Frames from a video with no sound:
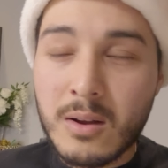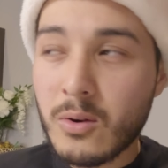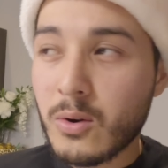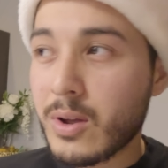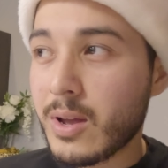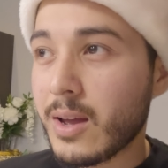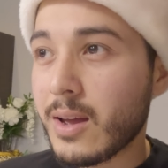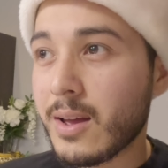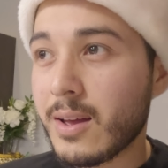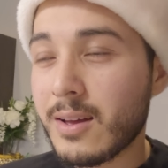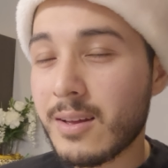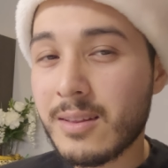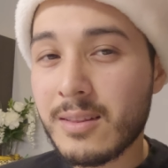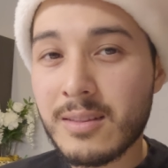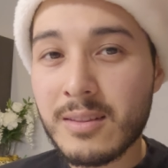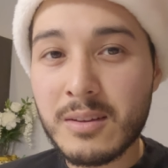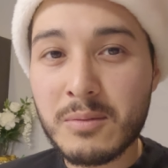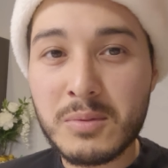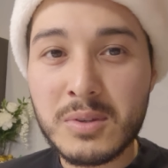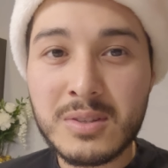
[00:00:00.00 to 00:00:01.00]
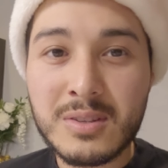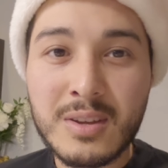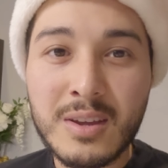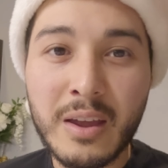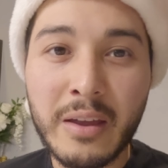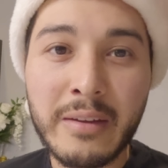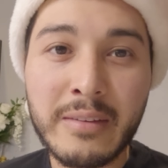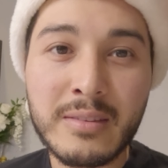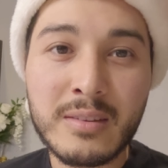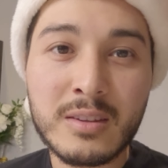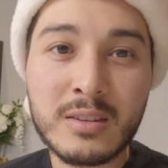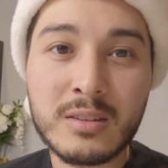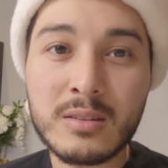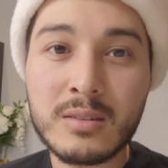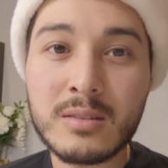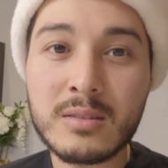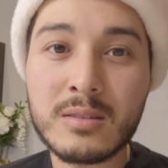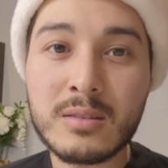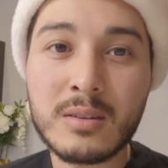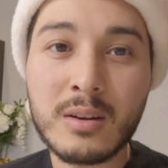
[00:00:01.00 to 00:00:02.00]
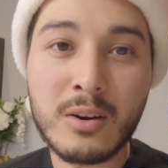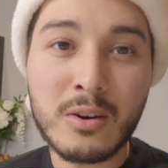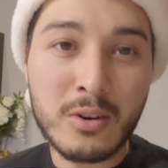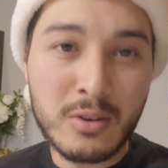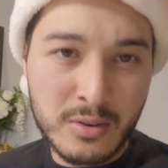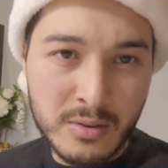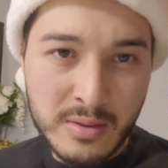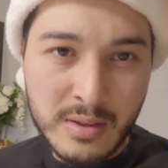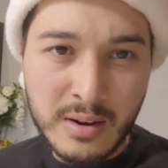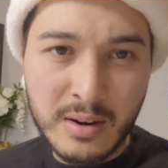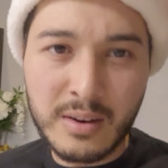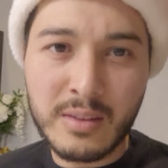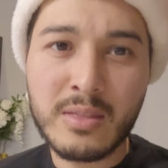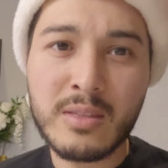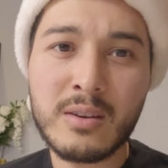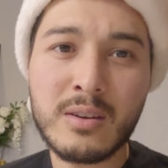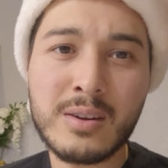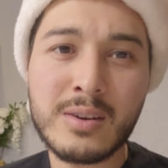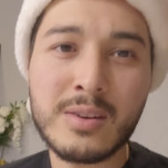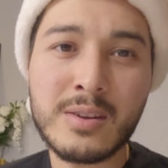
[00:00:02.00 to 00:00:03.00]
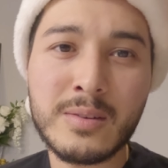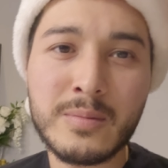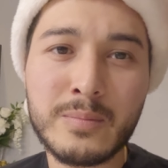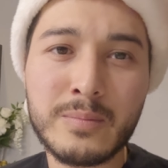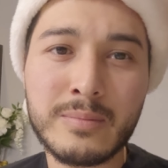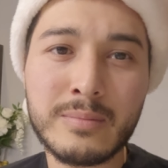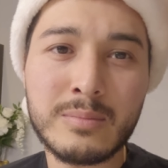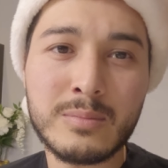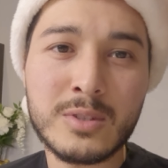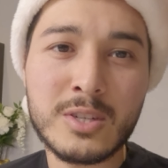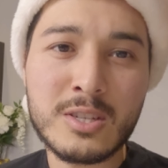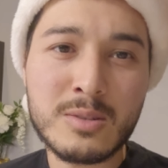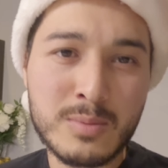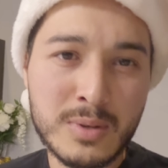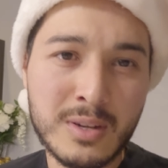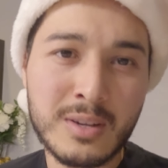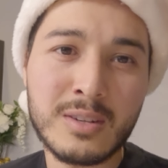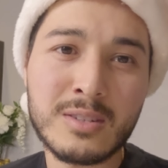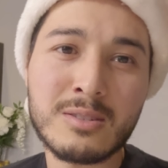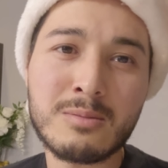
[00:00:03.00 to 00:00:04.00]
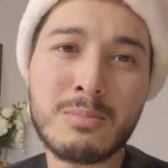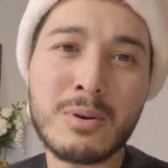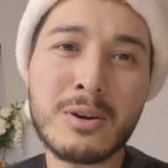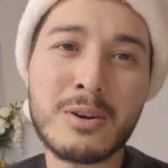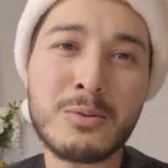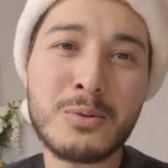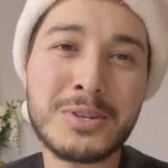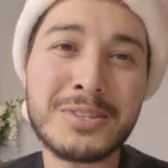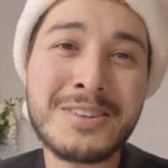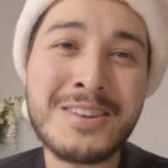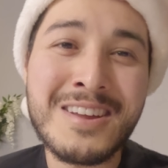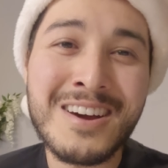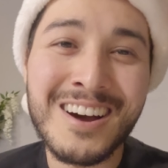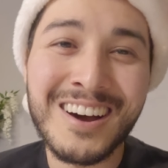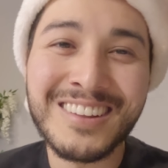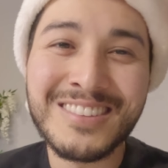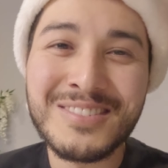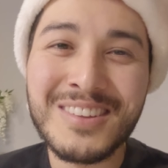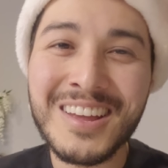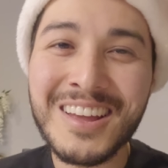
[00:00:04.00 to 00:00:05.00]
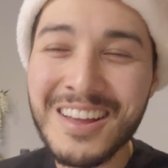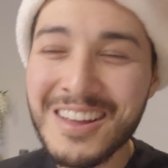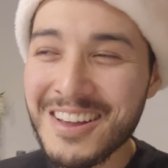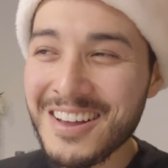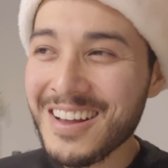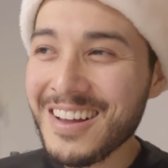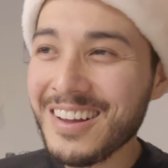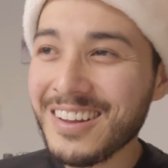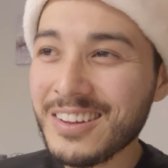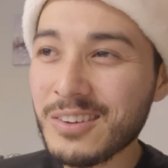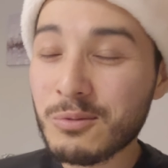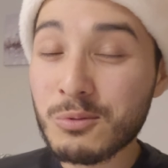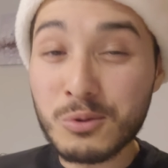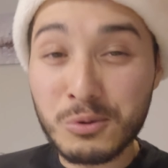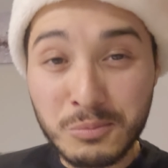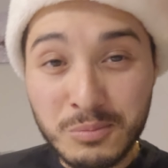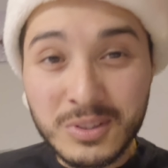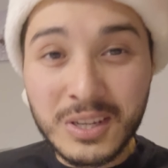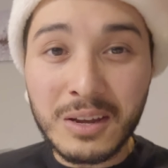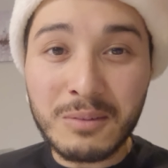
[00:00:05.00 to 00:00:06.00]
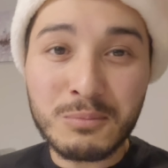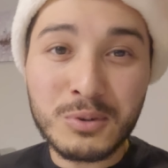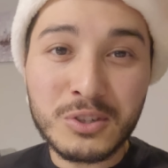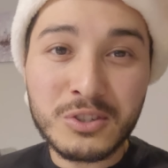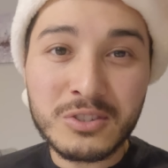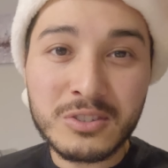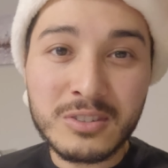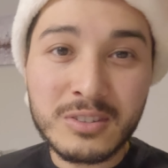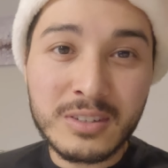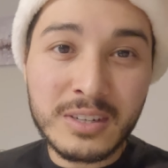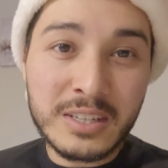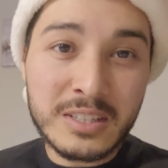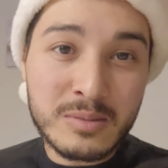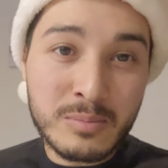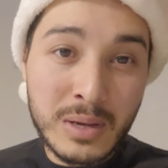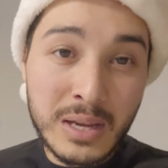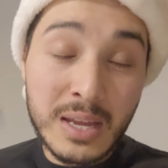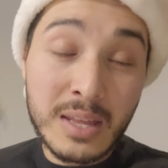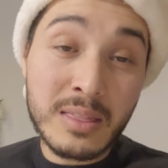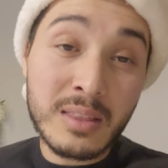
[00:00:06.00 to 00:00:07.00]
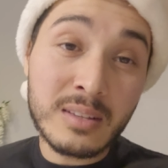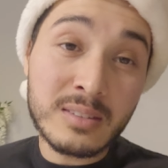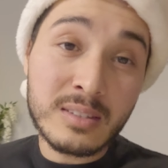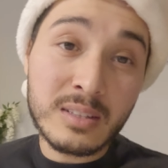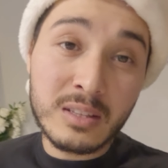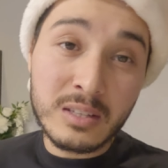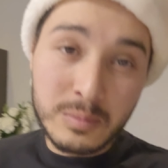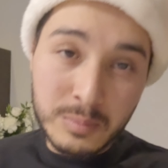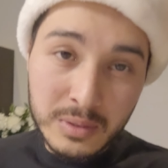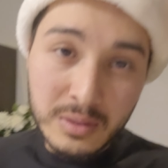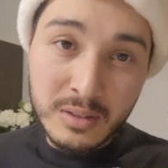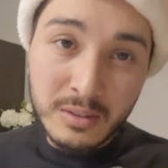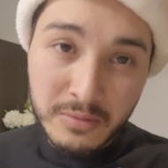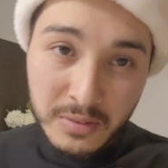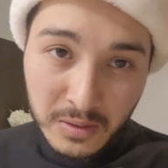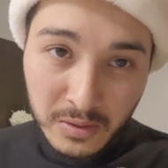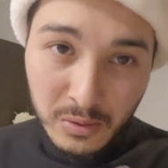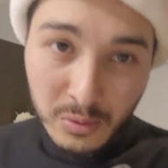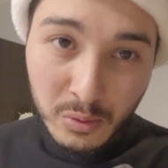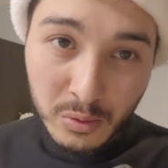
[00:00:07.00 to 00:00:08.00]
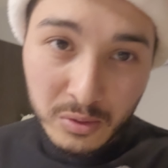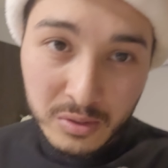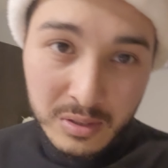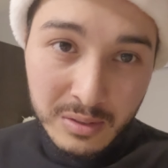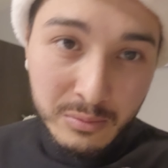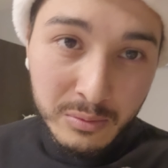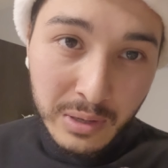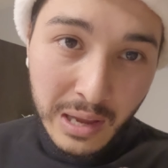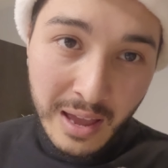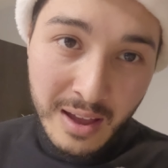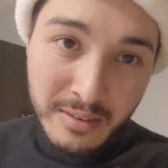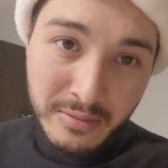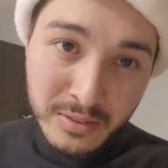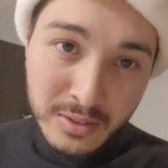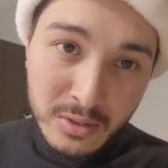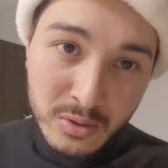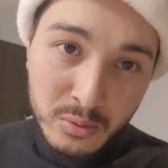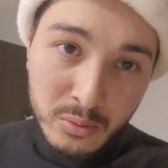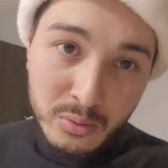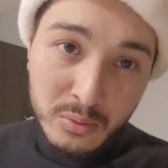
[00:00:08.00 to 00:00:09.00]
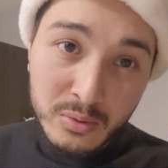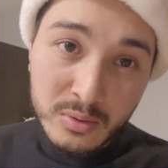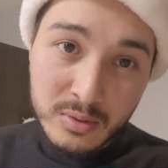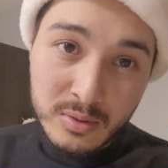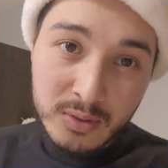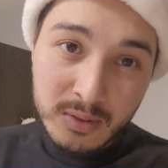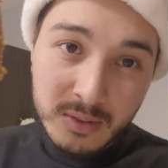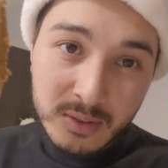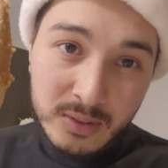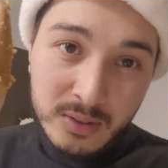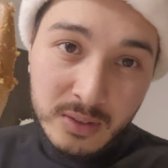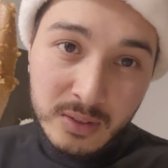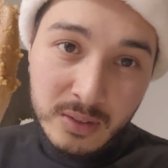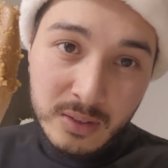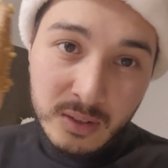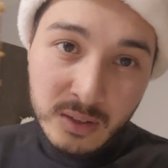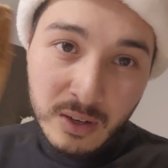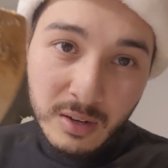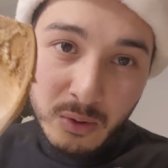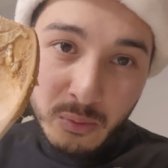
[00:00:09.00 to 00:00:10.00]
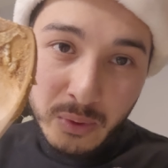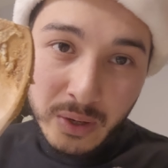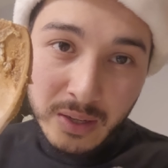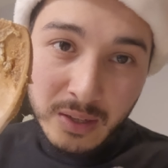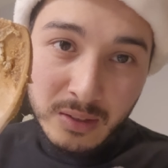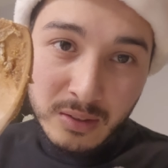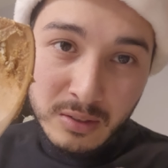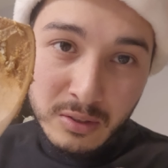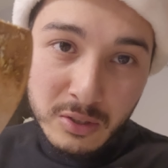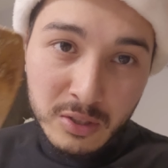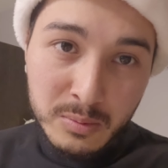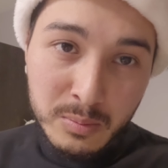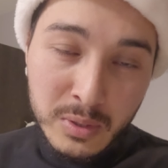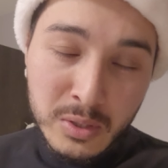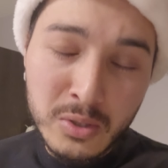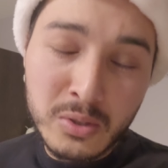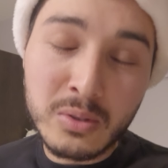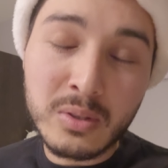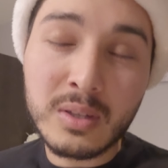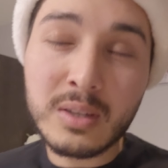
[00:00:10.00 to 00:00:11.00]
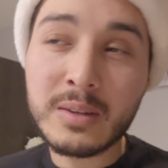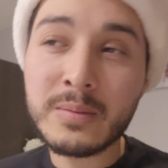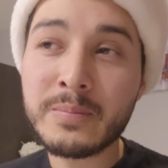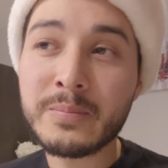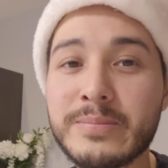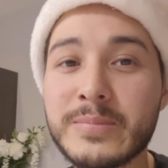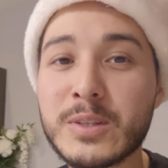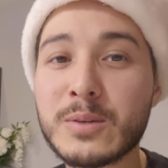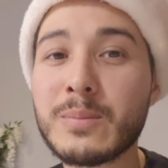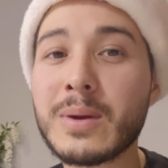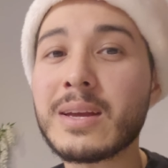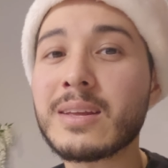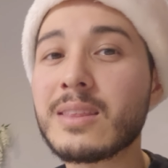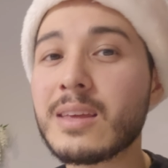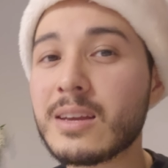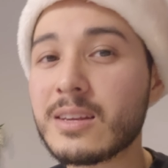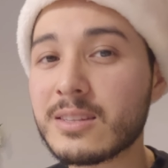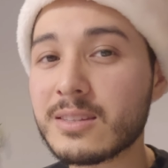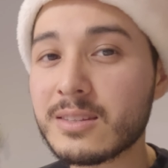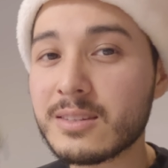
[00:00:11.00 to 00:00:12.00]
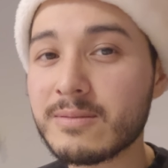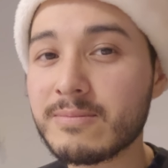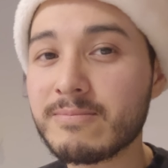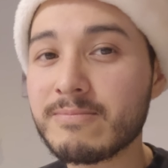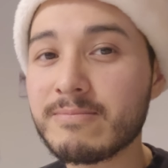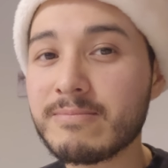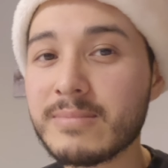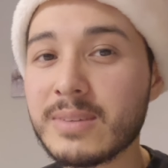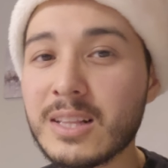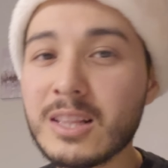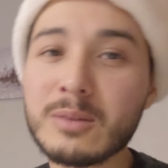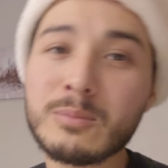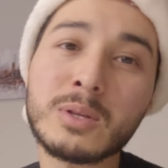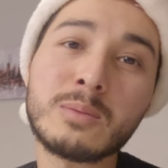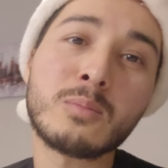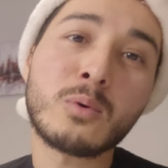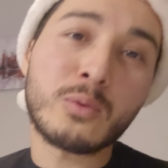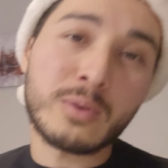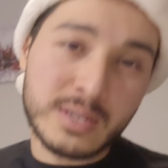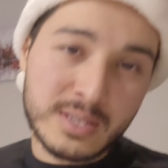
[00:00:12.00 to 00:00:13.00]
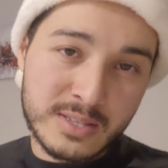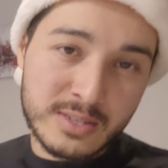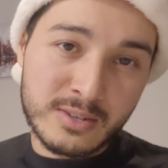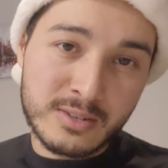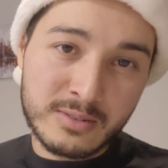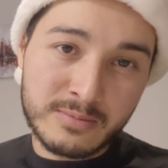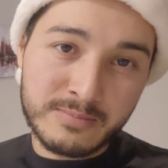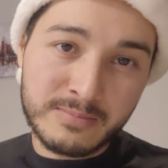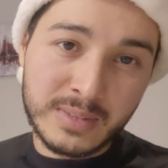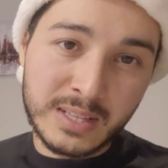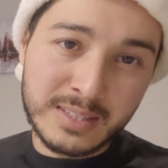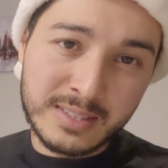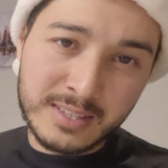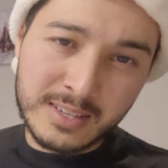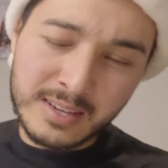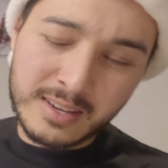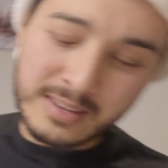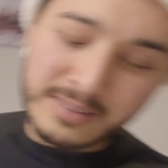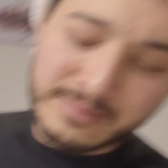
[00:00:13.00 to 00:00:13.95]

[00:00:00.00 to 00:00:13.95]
Okay, let me say, this is harder than I thought. Just because the butter was not room temperature, it's making things a little bit difficult, so we have to use a regular spatula to make things a little bit more easier, let's say.